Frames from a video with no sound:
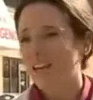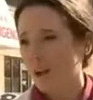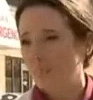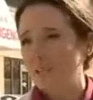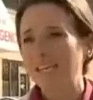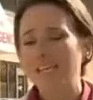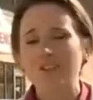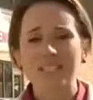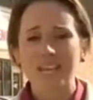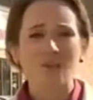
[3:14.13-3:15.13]
to come in
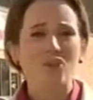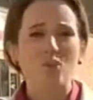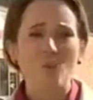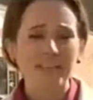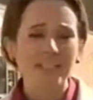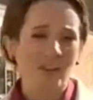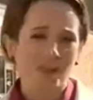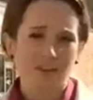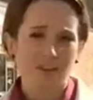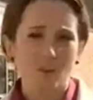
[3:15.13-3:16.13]
here, scare the wits out
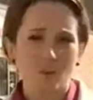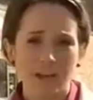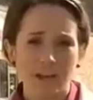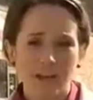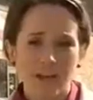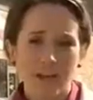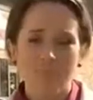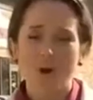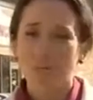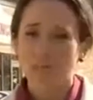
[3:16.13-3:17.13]
of everyone,
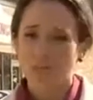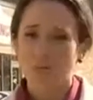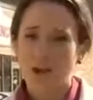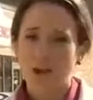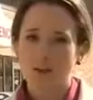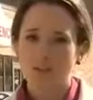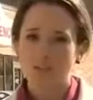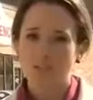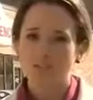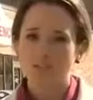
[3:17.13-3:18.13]
and boss us around?